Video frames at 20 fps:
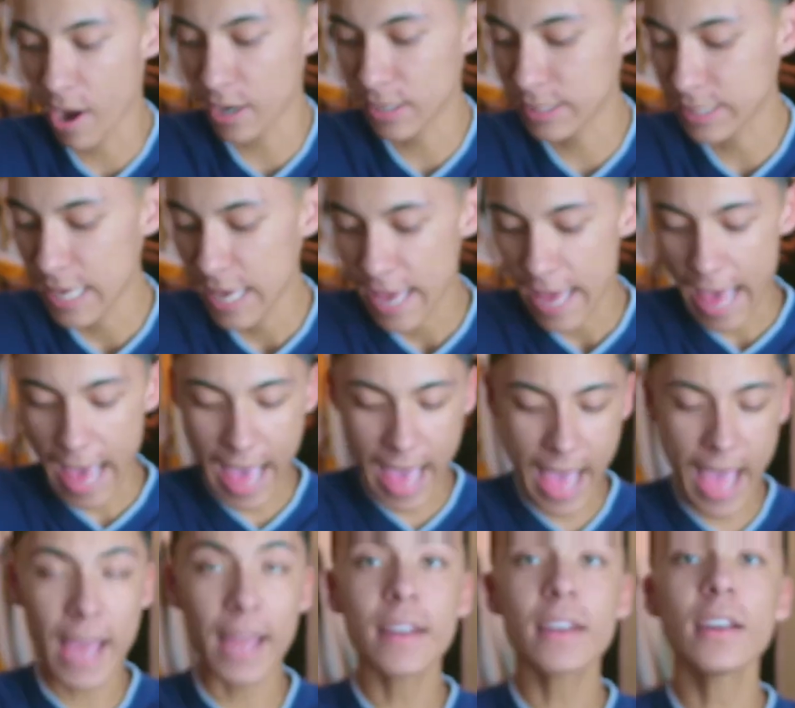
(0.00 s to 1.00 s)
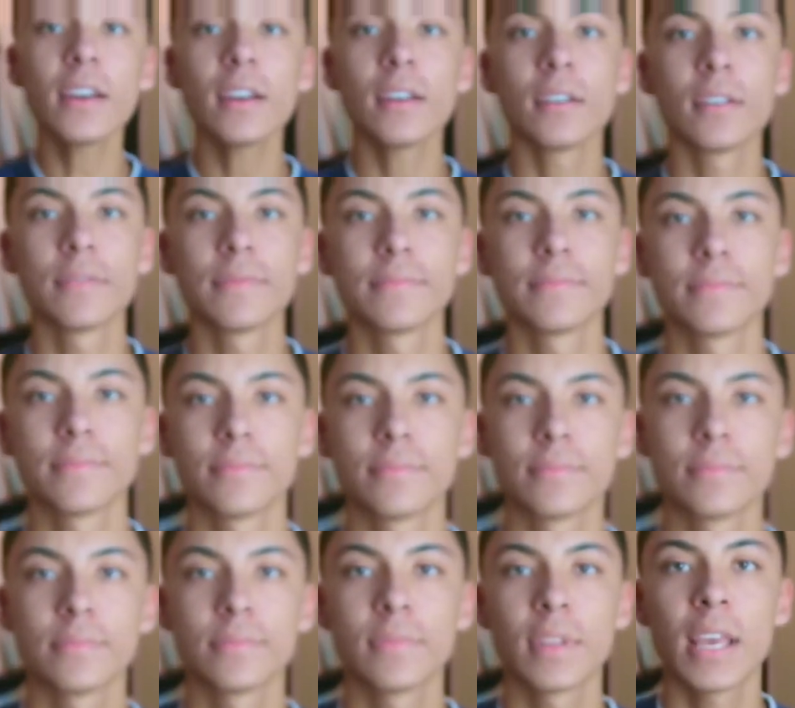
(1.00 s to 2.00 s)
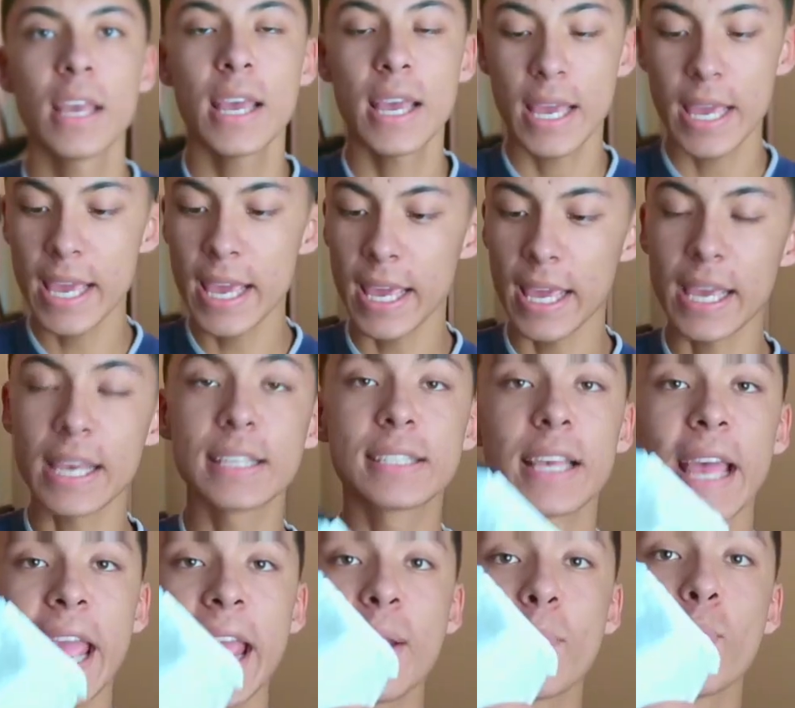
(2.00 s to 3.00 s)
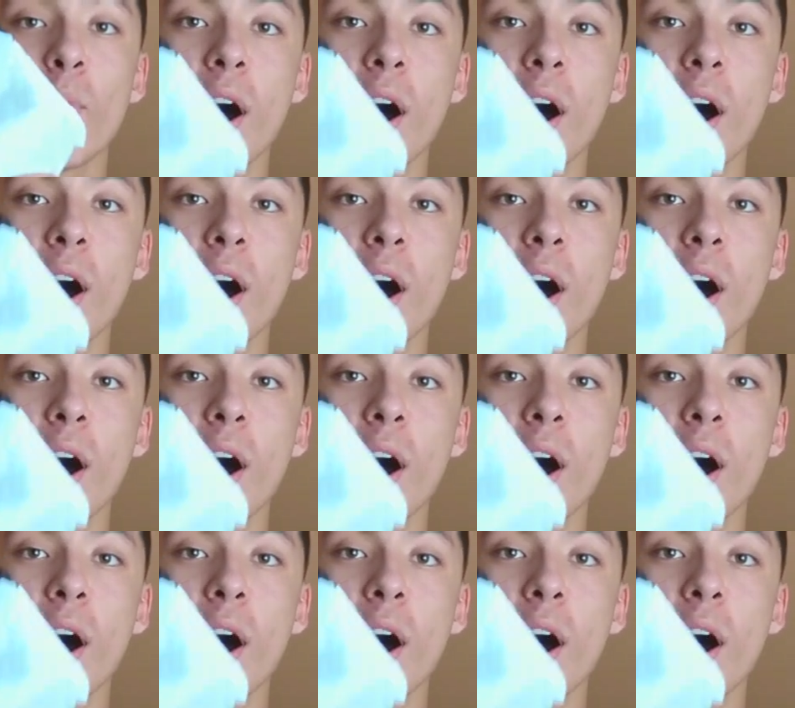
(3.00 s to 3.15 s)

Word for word: box. And it is a